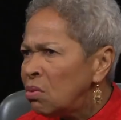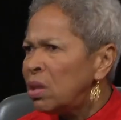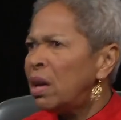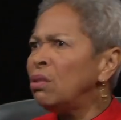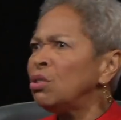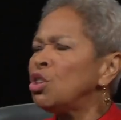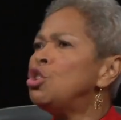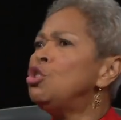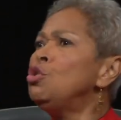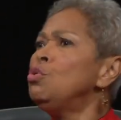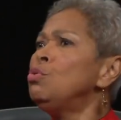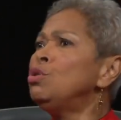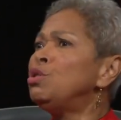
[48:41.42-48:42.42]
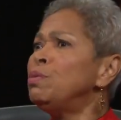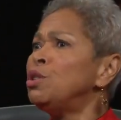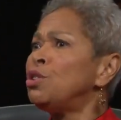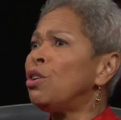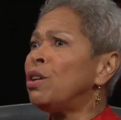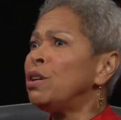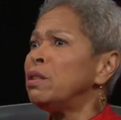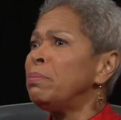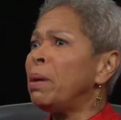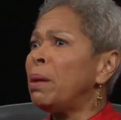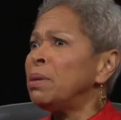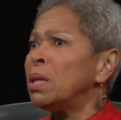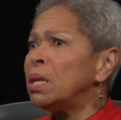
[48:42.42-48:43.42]
without the huge majority of the
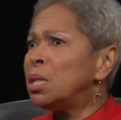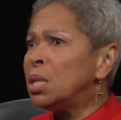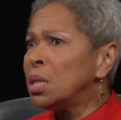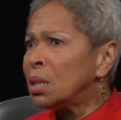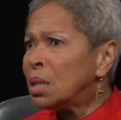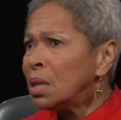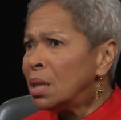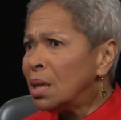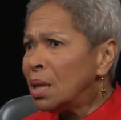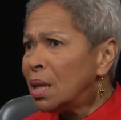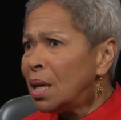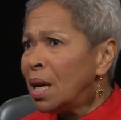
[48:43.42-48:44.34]
population? Mm-hmm.